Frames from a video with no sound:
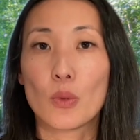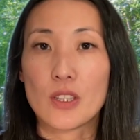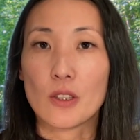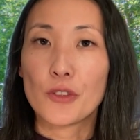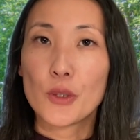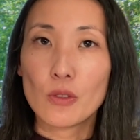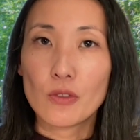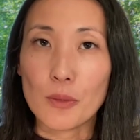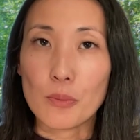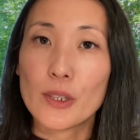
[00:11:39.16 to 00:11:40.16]
with a few of
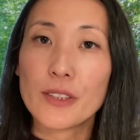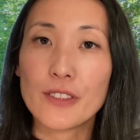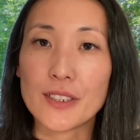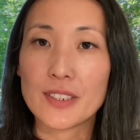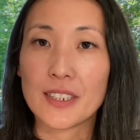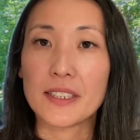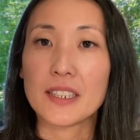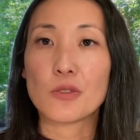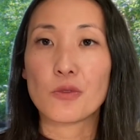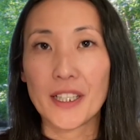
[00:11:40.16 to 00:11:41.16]
our previous
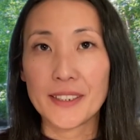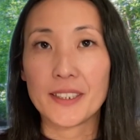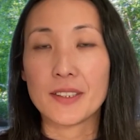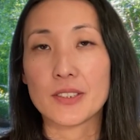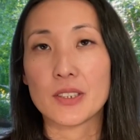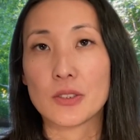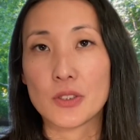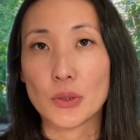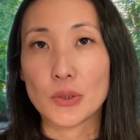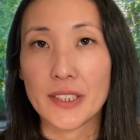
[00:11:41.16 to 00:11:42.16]
studies finding this
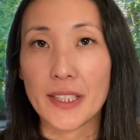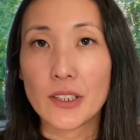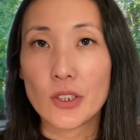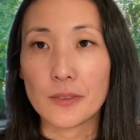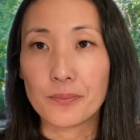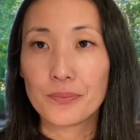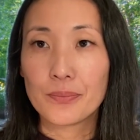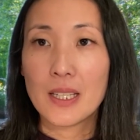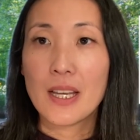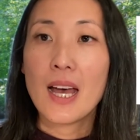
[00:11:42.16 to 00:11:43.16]
association.
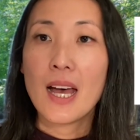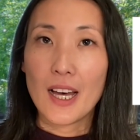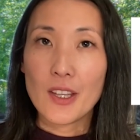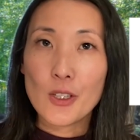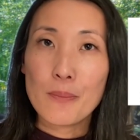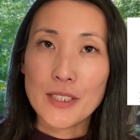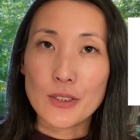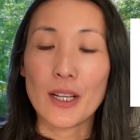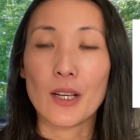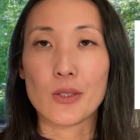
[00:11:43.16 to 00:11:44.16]
Other
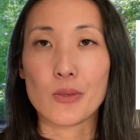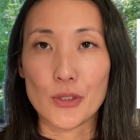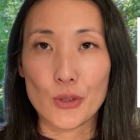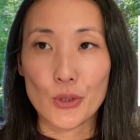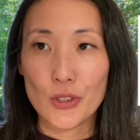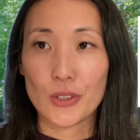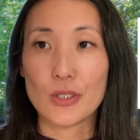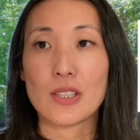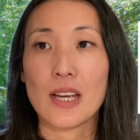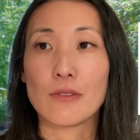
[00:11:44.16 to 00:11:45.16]
mental health
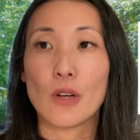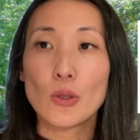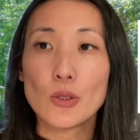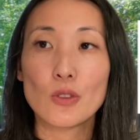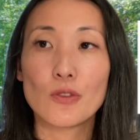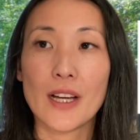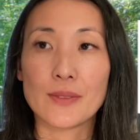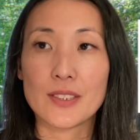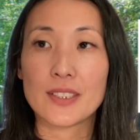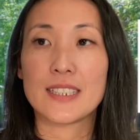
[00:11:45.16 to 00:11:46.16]
researchers have also
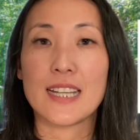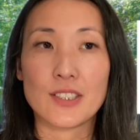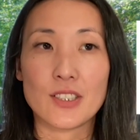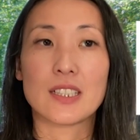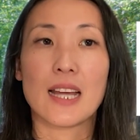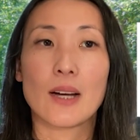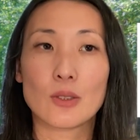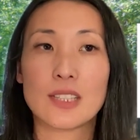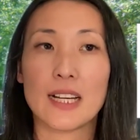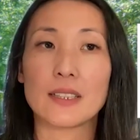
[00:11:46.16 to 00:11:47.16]
found this connection
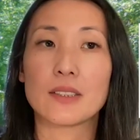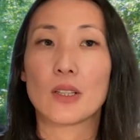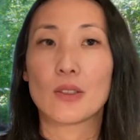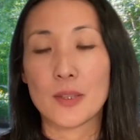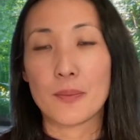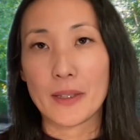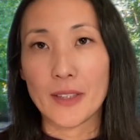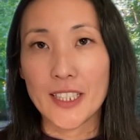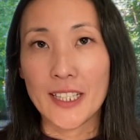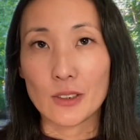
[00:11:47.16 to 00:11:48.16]
outside of the
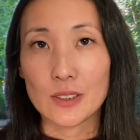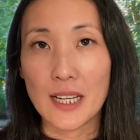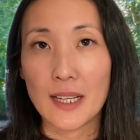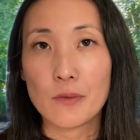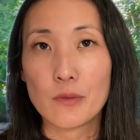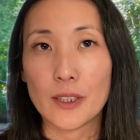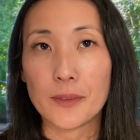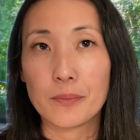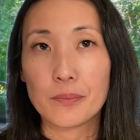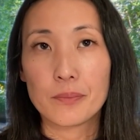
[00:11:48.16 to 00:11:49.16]
perinatal
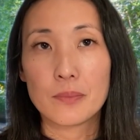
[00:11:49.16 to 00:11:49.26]
timeframe.